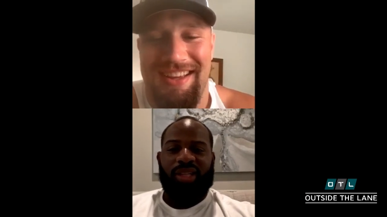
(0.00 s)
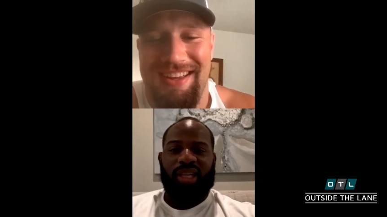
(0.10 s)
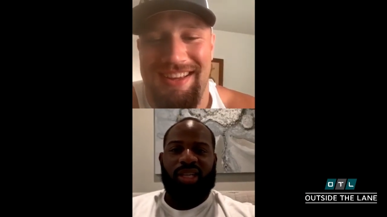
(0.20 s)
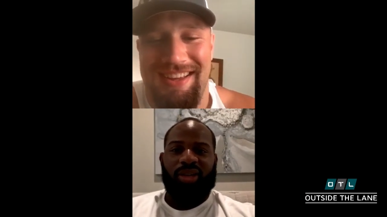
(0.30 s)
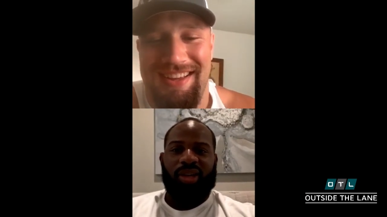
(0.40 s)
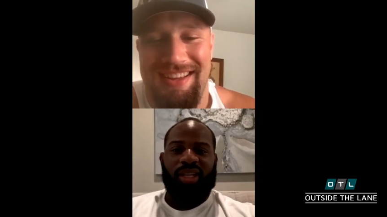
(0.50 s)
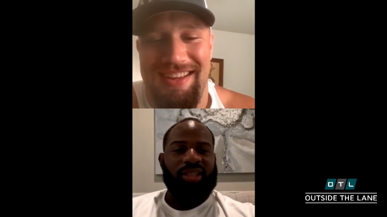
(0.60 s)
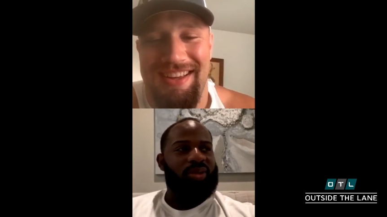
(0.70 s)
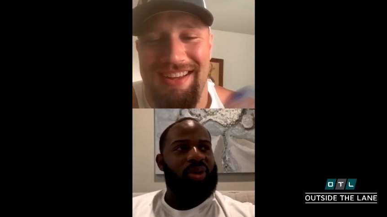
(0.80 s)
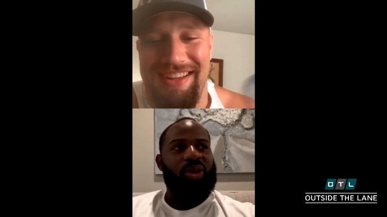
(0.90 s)
Speaker 1: did though. They
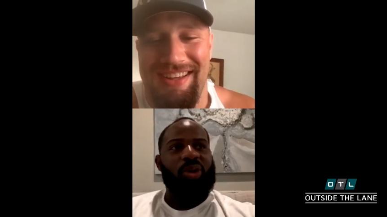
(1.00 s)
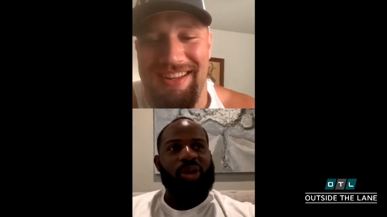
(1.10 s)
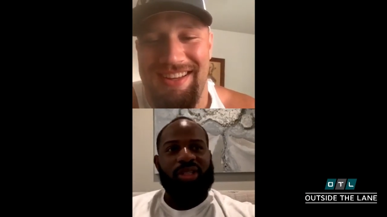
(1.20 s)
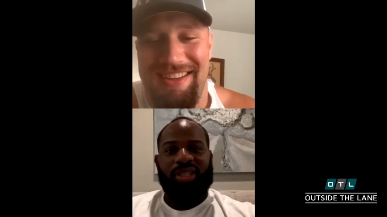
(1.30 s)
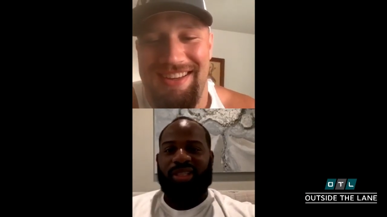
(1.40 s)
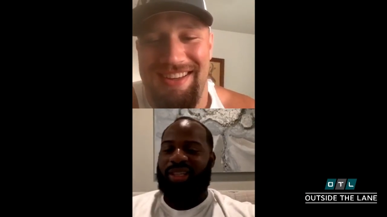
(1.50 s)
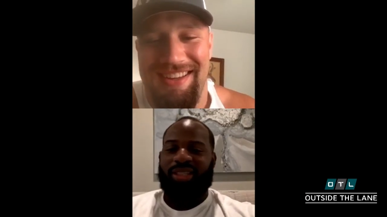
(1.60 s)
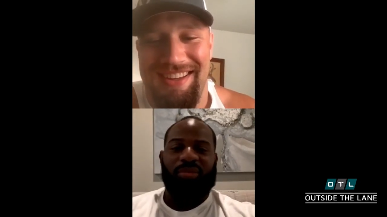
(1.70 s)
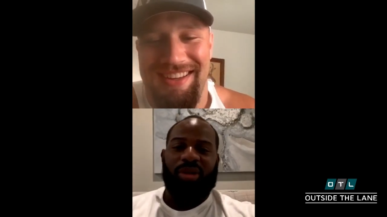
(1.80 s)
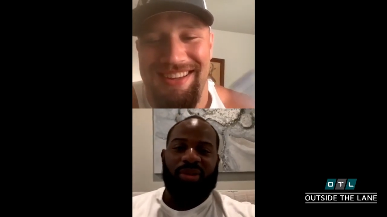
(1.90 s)
rode horses, and
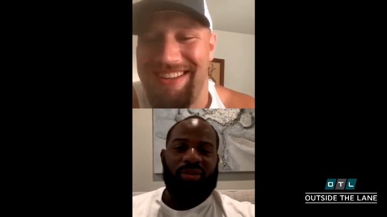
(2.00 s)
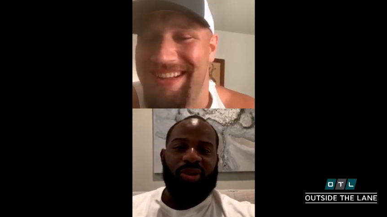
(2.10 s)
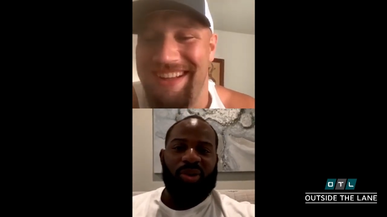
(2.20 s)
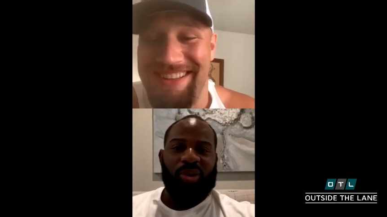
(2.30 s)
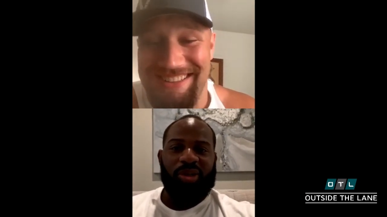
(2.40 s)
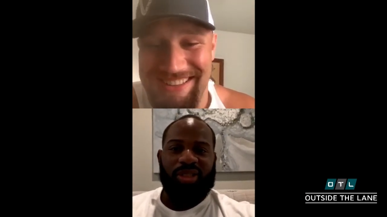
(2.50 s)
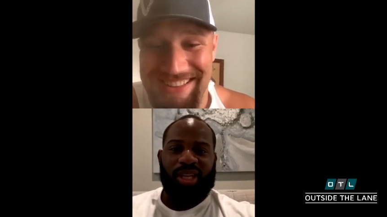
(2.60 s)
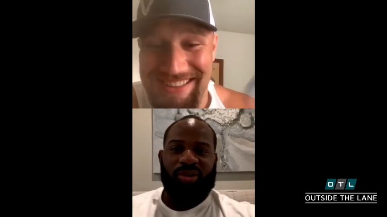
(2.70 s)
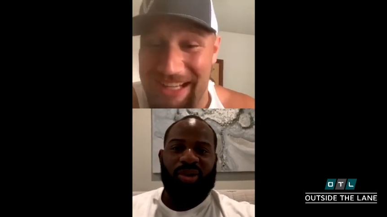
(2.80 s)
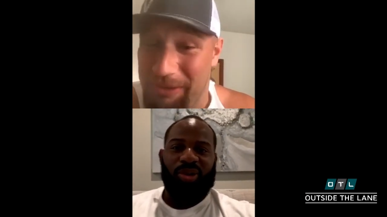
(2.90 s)
some of them never rode horses. They
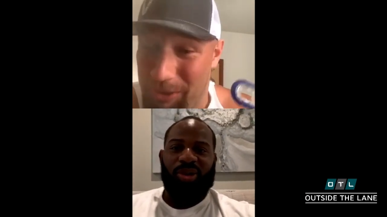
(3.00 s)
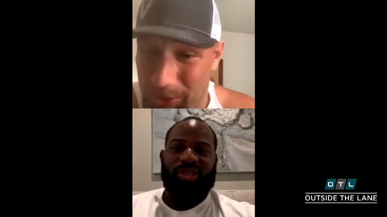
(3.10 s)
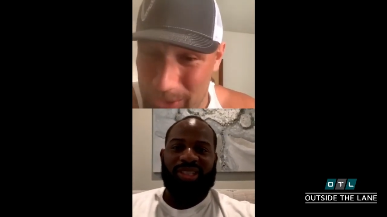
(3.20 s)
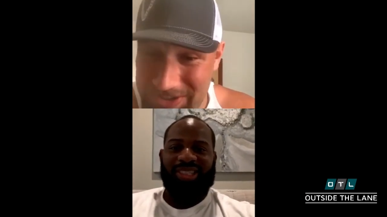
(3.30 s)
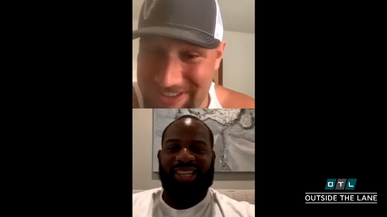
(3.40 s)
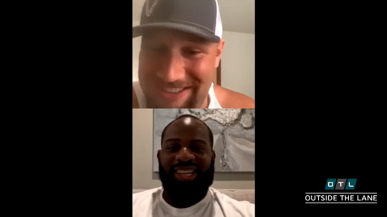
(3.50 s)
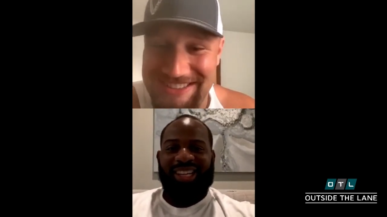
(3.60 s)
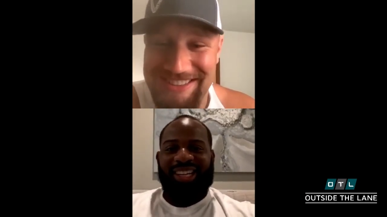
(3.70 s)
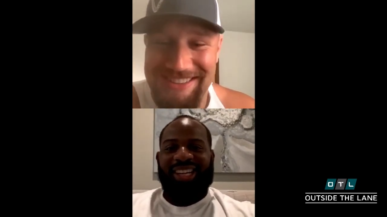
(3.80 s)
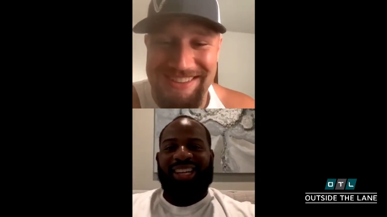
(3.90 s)
rode. They rode horses. horses?
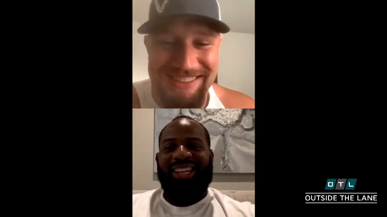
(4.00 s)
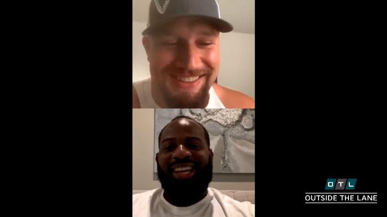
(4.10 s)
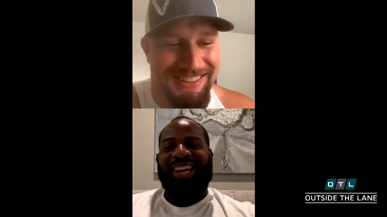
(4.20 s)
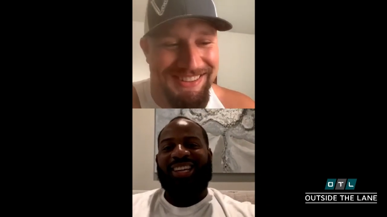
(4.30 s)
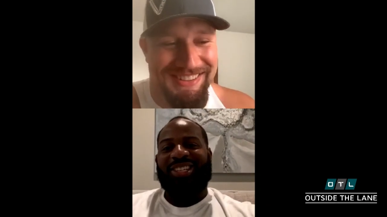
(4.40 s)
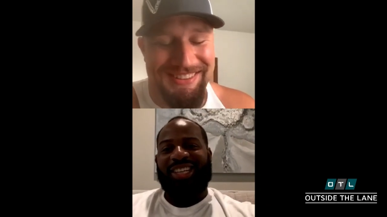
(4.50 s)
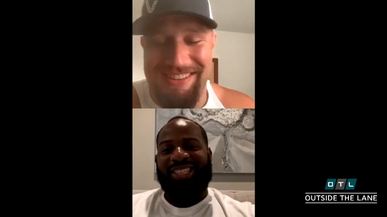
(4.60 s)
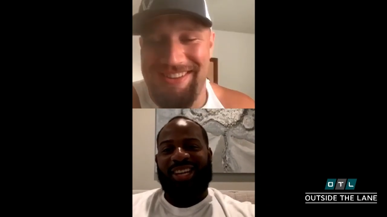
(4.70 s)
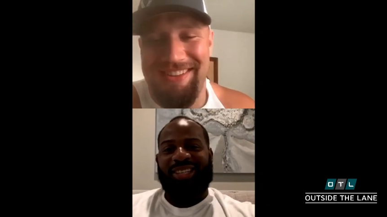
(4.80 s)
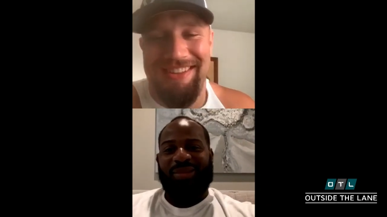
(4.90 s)
Yeah, you should have
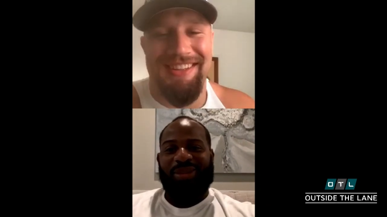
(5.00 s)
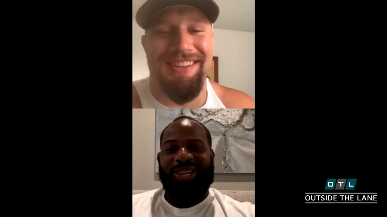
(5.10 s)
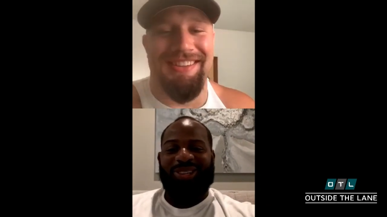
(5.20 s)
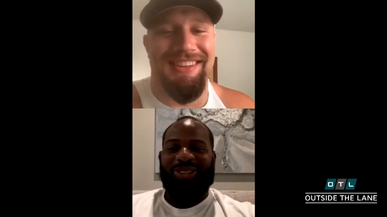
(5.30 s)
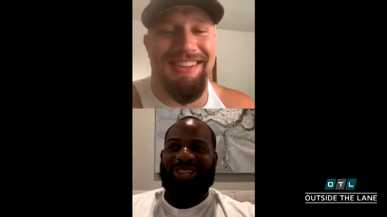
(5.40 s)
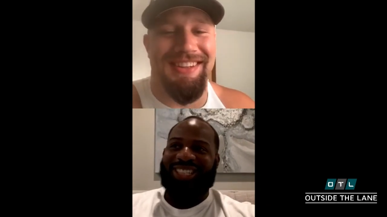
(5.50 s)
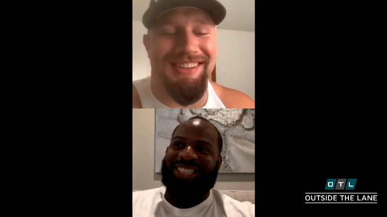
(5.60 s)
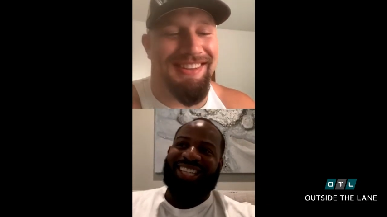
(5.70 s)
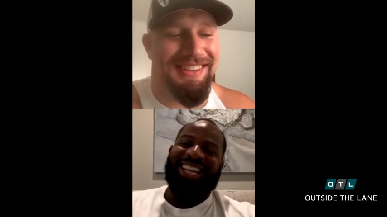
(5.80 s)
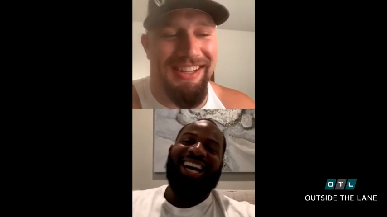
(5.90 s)
saw DB on the horse.
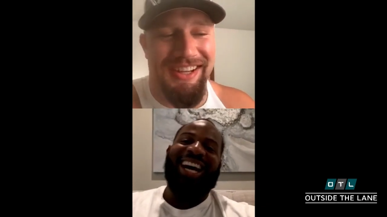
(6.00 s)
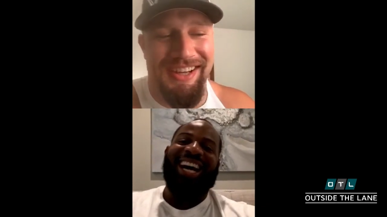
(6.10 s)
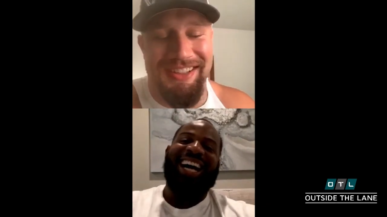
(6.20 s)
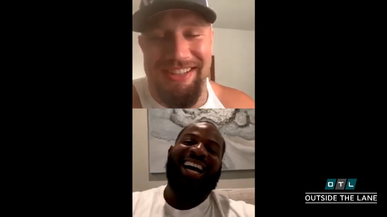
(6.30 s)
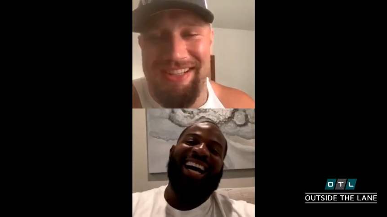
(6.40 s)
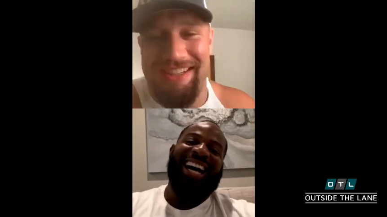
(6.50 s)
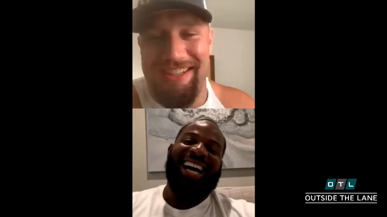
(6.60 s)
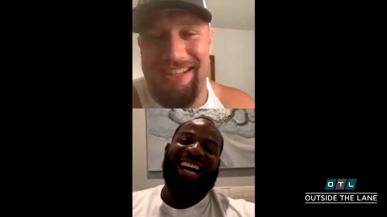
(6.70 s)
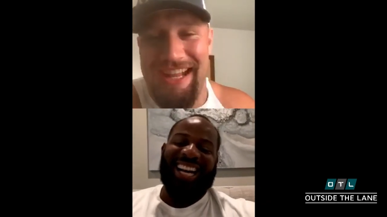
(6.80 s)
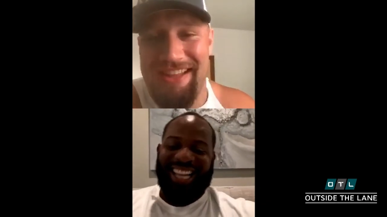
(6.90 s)
did,
Speaker 2: uh, did,
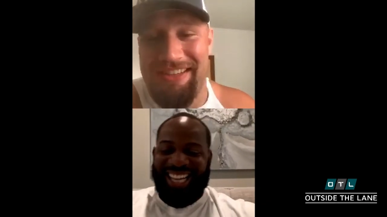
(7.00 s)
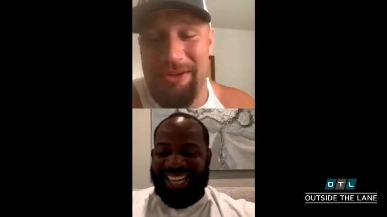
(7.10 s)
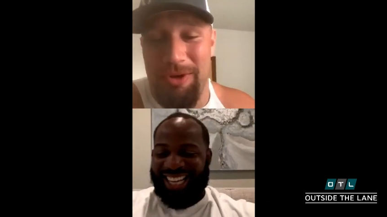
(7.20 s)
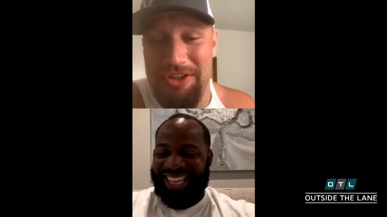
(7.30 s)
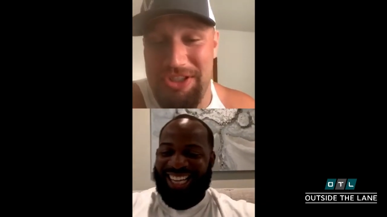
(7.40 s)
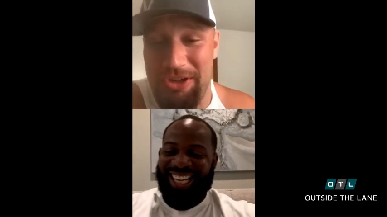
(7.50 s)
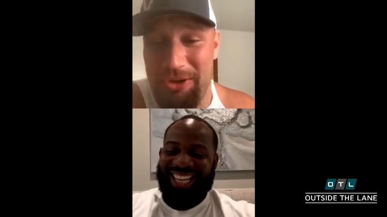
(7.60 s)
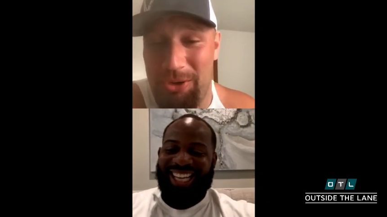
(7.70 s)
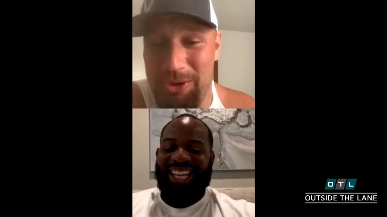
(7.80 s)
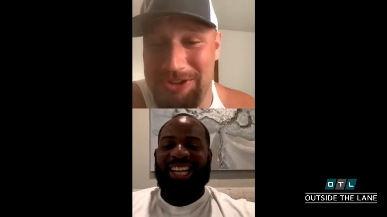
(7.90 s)
did Anthony Rush get on
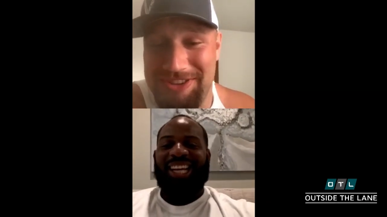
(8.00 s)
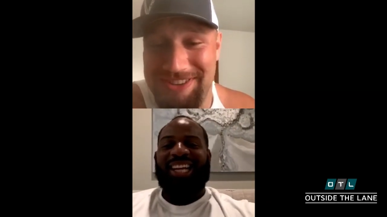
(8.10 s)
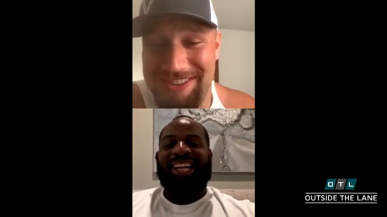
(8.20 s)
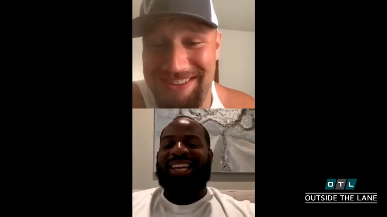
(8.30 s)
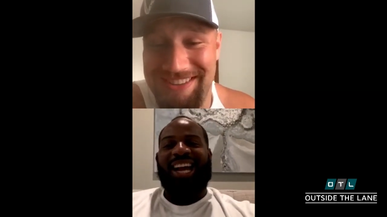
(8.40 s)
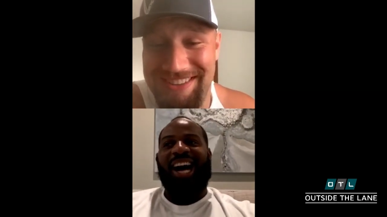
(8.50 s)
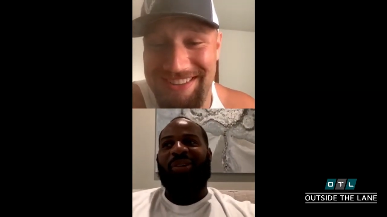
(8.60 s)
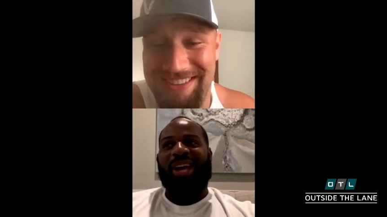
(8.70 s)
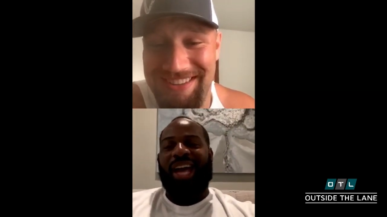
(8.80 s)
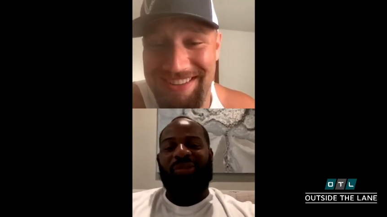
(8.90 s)
the horse?
Speaker 1: No, nah, I
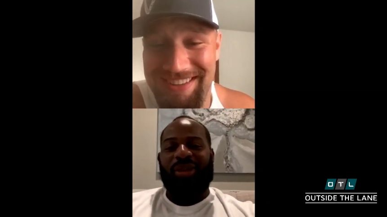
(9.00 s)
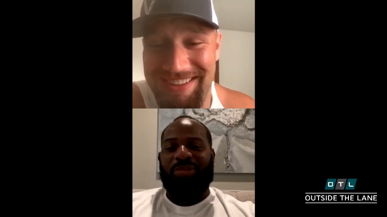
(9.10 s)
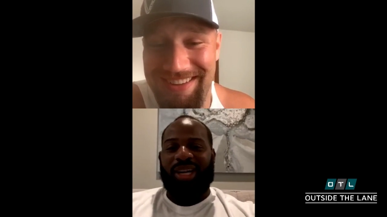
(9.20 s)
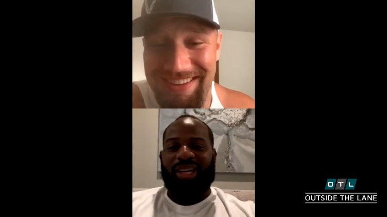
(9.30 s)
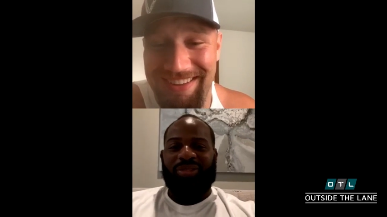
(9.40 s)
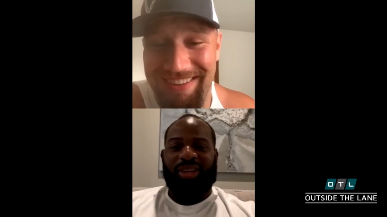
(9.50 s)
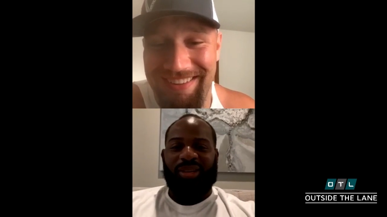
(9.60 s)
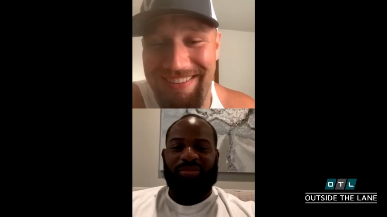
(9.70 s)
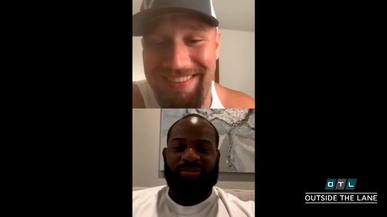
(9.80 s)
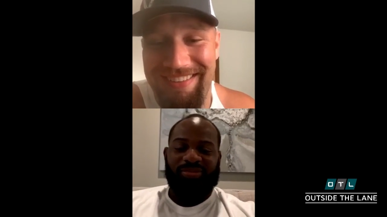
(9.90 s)
wouldn't have one big enough for
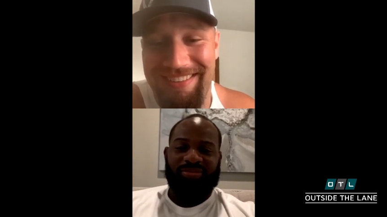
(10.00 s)
him.